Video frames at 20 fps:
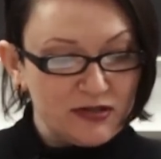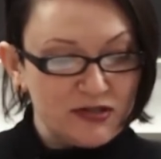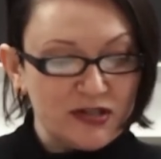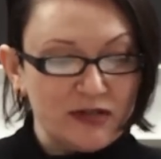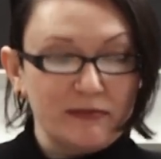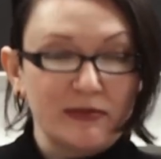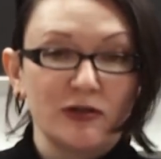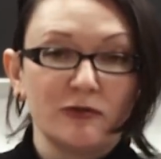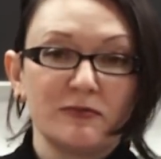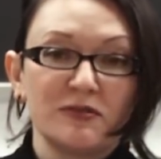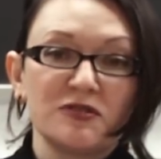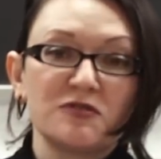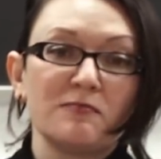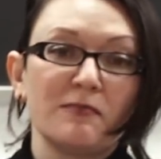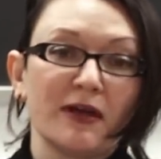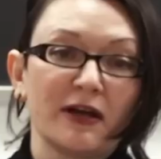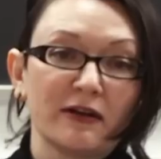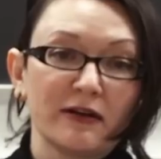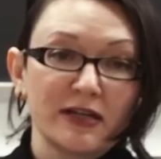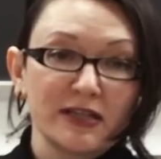some humans
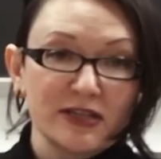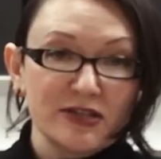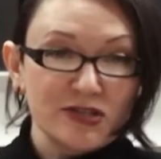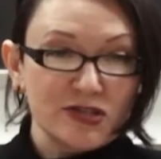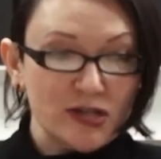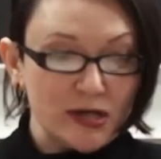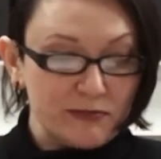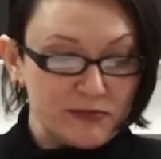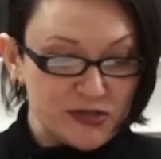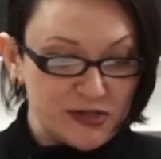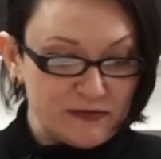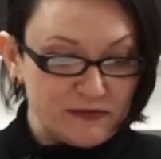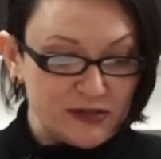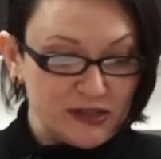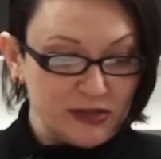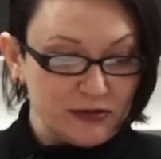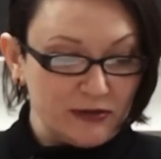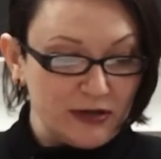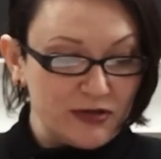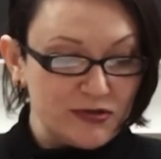marry these
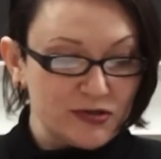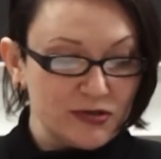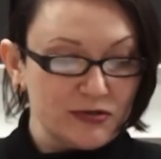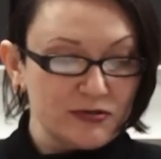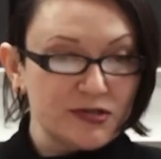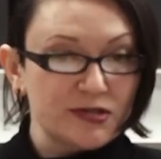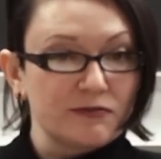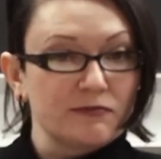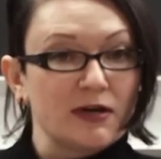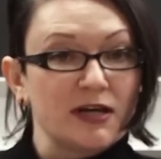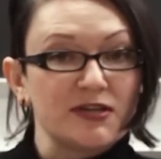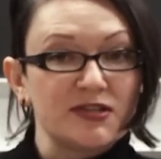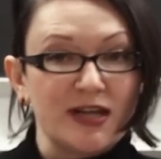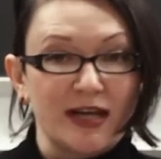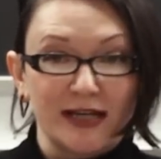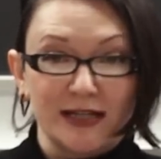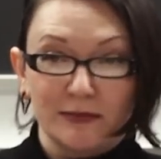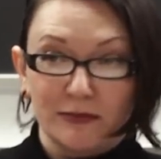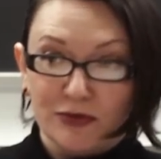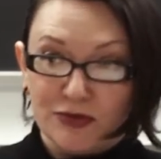shape-shifting creatures and raise
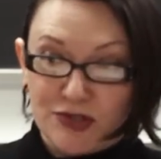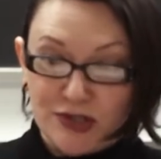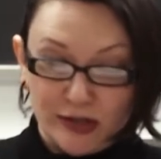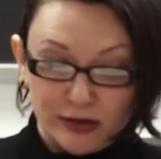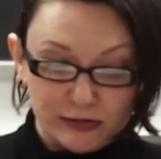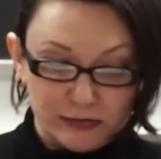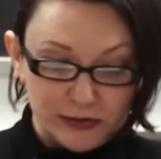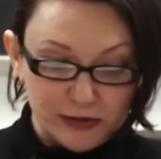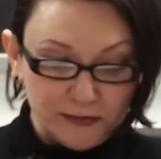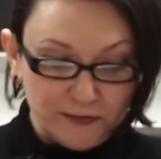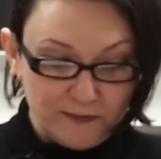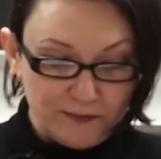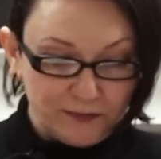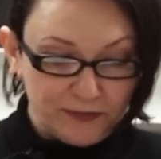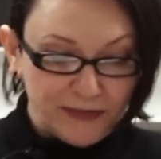animal children.